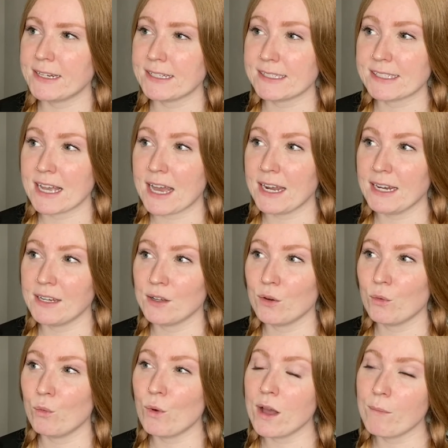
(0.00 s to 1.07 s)
decide
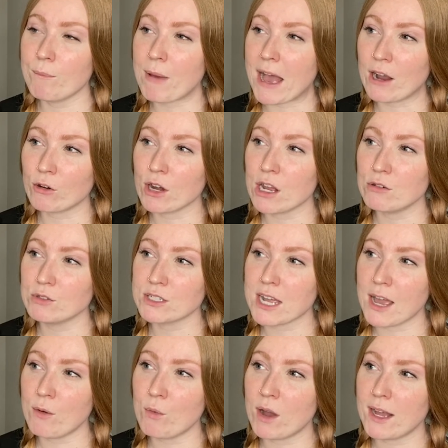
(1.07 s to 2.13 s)
what background
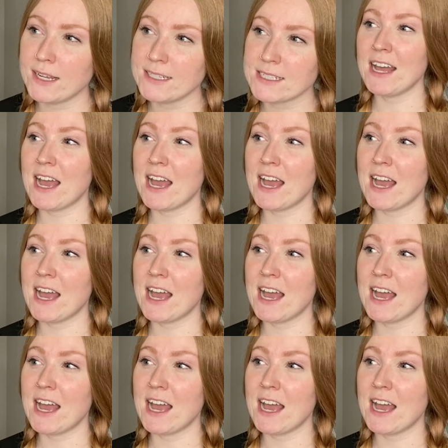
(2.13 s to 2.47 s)
I want.